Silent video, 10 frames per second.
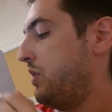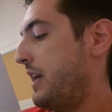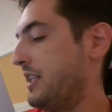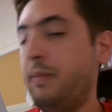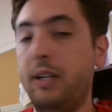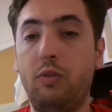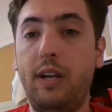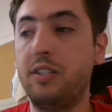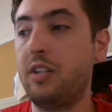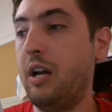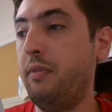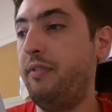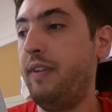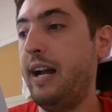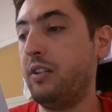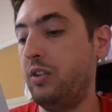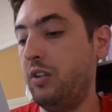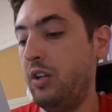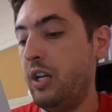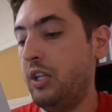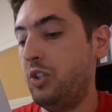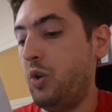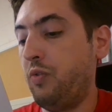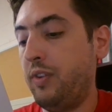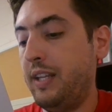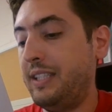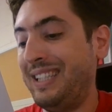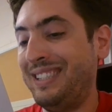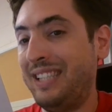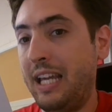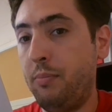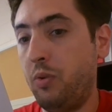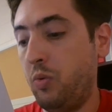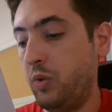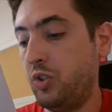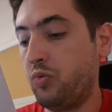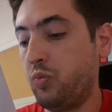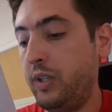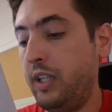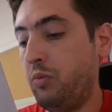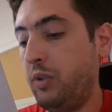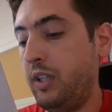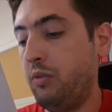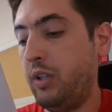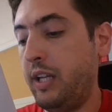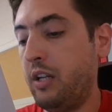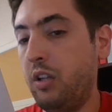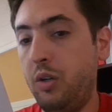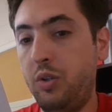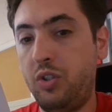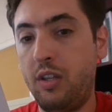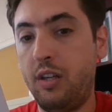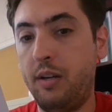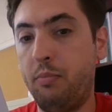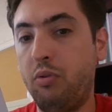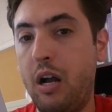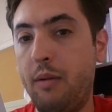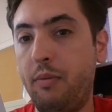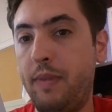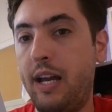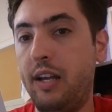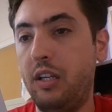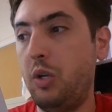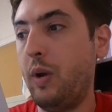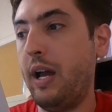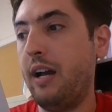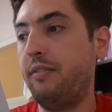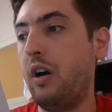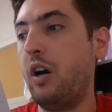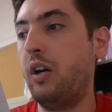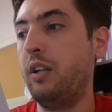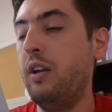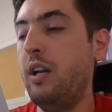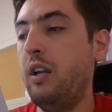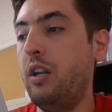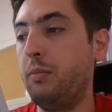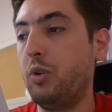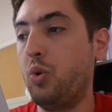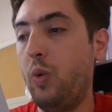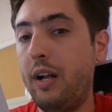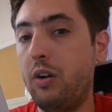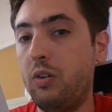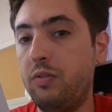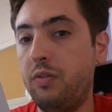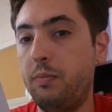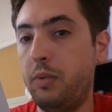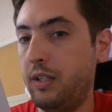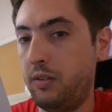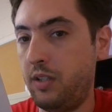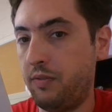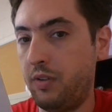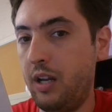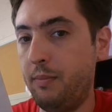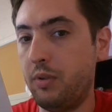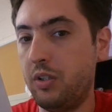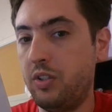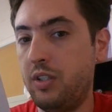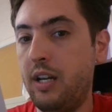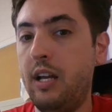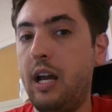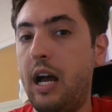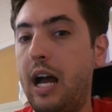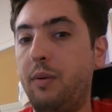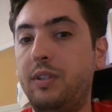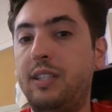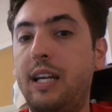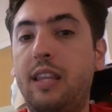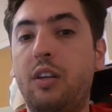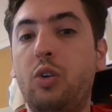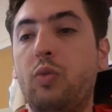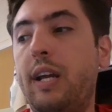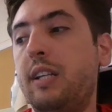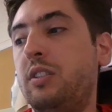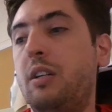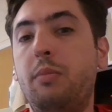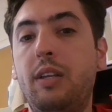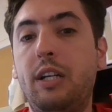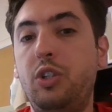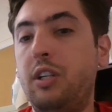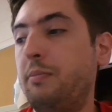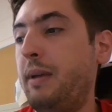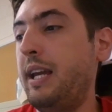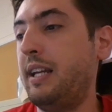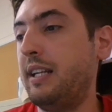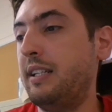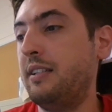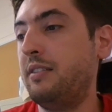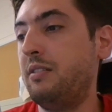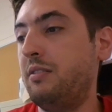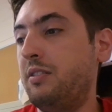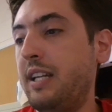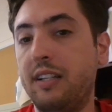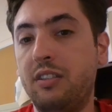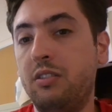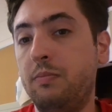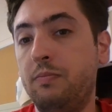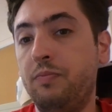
That's my greatest common factor. So for this example, which is really, really, really close to the problem that you have on number 12, but different numbers, I would say the greatest number that she can make is 6.